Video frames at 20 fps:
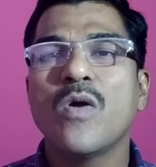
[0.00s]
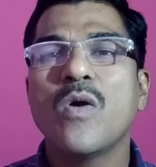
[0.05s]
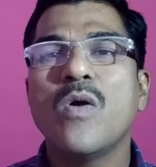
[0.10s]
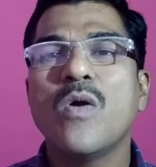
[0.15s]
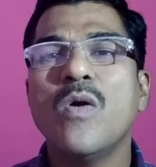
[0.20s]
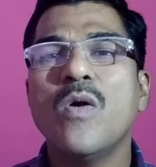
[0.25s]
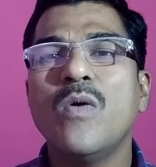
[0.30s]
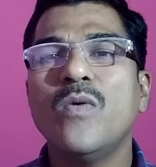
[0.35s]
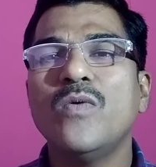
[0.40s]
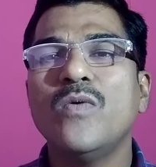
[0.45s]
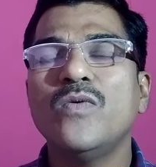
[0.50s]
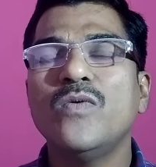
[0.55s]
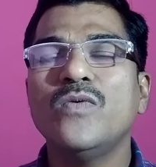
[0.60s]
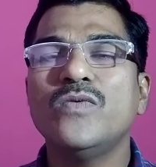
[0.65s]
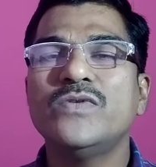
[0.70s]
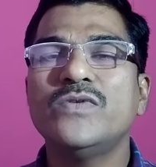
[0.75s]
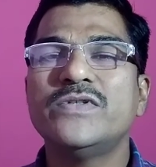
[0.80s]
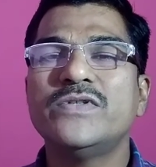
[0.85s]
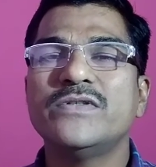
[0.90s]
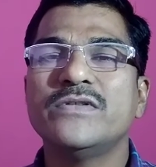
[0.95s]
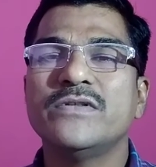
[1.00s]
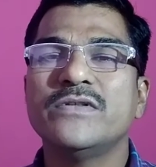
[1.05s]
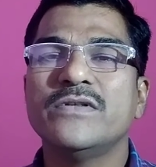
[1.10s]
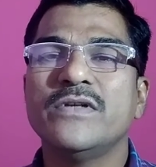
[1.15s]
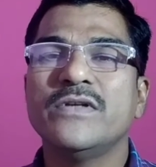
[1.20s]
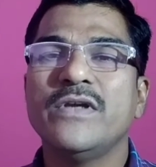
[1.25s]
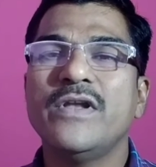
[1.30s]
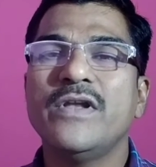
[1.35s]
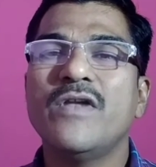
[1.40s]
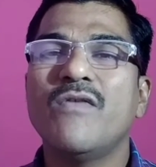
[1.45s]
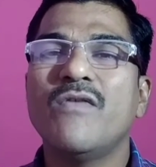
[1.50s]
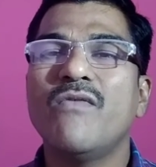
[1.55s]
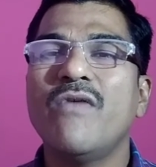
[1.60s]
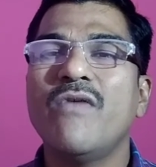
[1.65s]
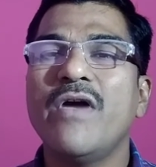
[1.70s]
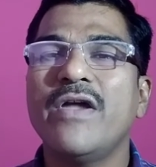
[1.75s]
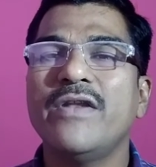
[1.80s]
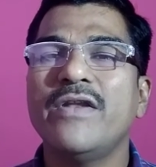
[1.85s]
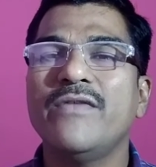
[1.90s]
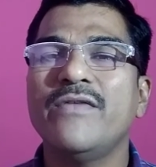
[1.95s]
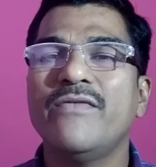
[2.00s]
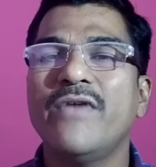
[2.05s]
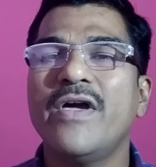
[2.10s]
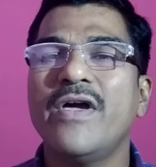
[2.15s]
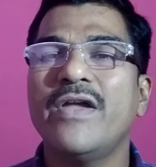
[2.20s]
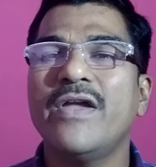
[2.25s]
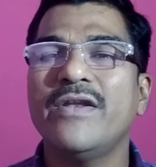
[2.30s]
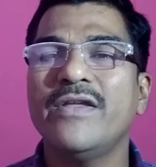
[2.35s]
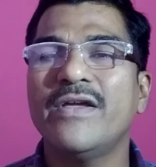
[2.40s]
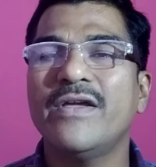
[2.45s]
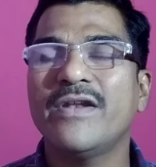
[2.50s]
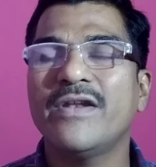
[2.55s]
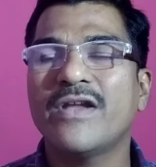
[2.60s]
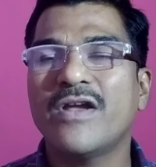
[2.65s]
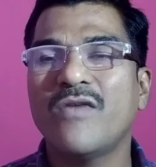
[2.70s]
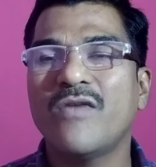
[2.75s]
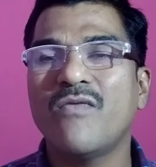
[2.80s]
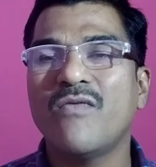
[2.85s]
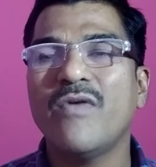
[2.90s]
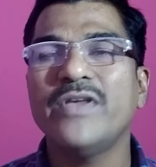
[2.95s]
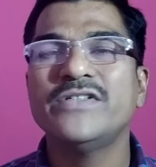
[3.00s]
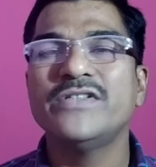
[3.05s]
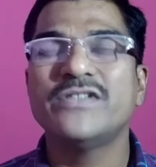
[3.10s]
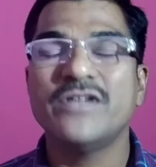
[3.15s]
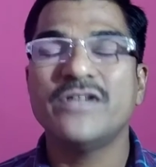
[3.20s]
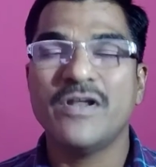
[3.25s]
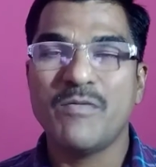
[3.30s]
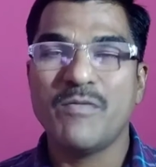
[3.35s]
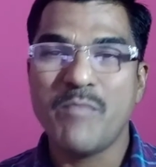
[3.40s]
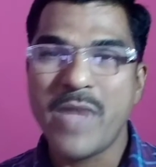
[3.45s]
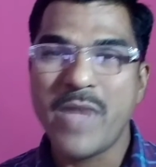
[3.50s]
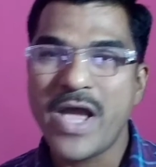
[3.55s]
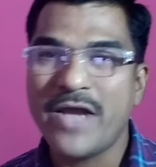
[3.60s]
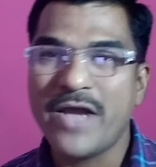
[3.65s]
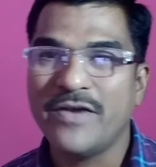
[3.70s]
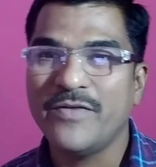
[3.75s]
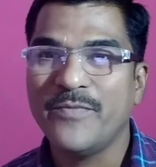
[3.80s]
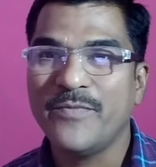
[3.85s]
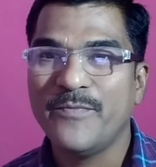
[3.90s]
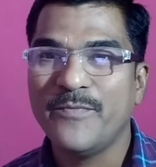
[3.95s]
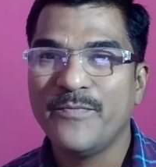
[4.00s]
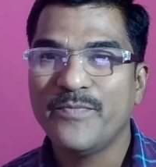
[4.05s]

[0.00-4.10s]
goes in a very, very unconventional manner.